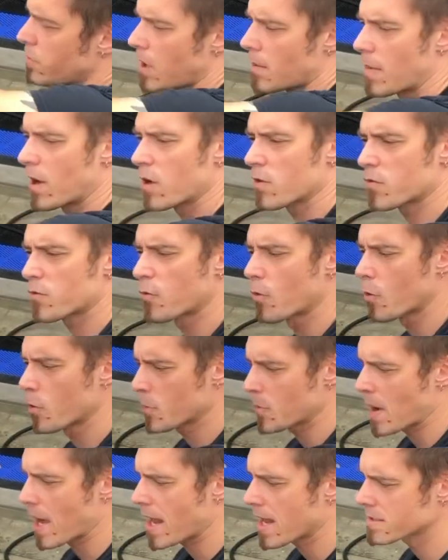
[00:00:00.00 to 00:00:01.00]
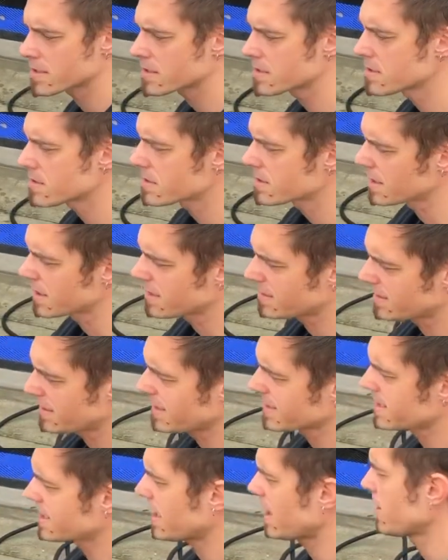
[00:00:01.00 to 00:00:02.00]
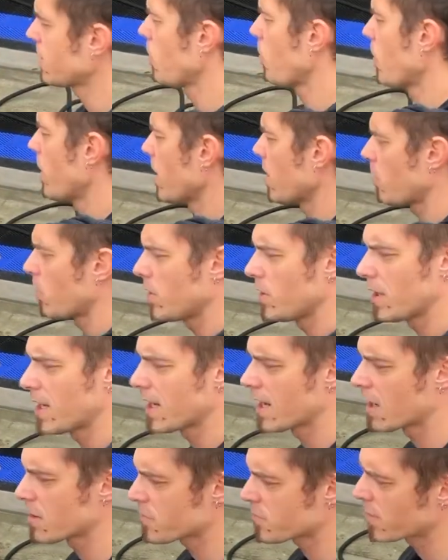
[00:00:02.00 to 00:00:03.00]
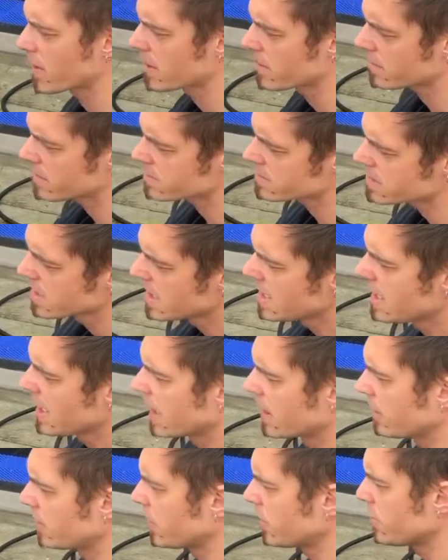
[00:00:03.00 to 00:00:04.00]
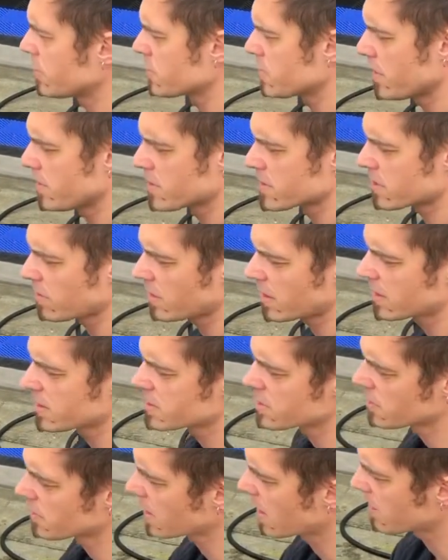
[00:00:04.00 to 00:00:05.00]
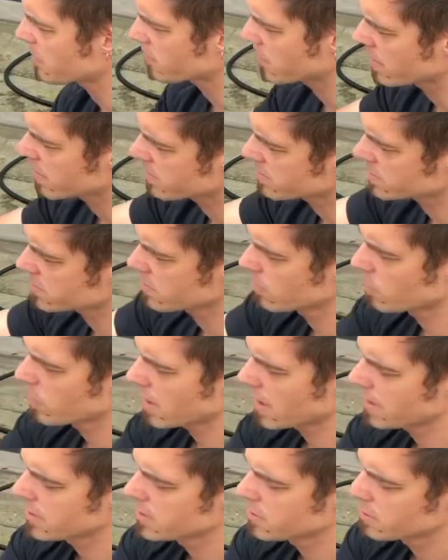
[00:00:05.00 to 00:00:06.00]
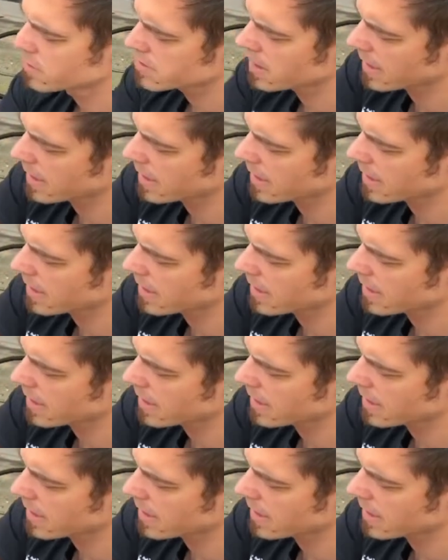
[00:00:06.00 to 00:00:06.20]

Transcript: about 4 passes. It gets kind of weird when you get on fenders, and usually there's a lot of dirt on fenders. So what I do is I